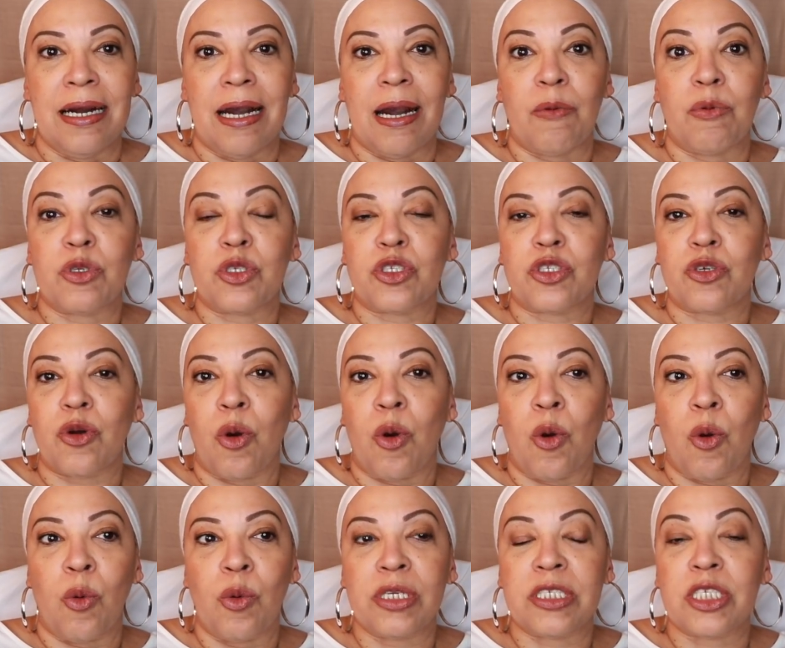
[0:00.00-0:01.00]
I was
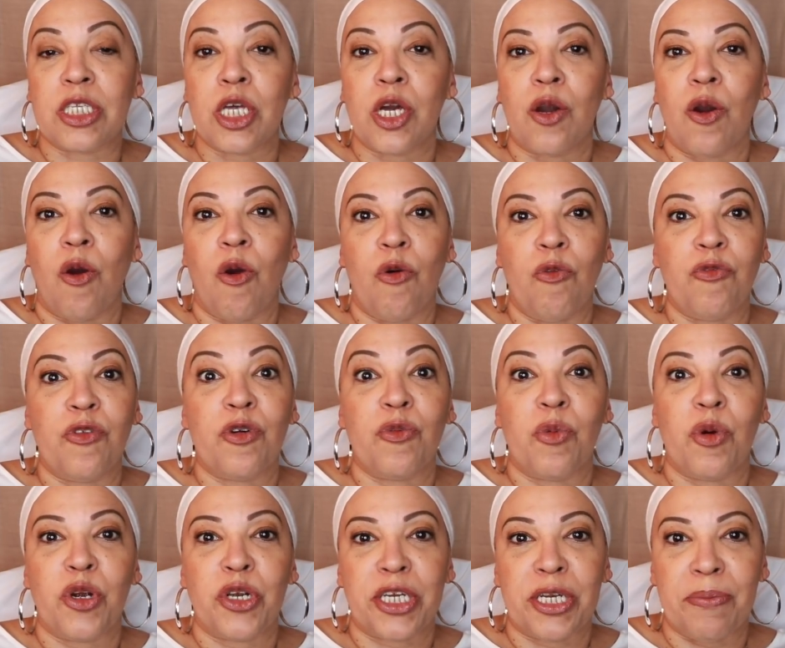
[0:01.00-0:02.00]
always
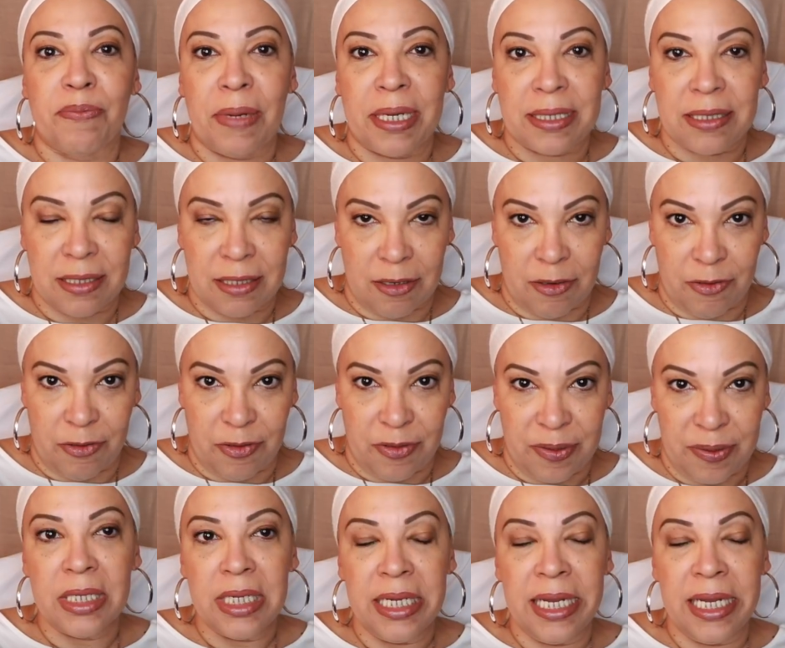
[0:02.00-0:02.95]
overworking myself.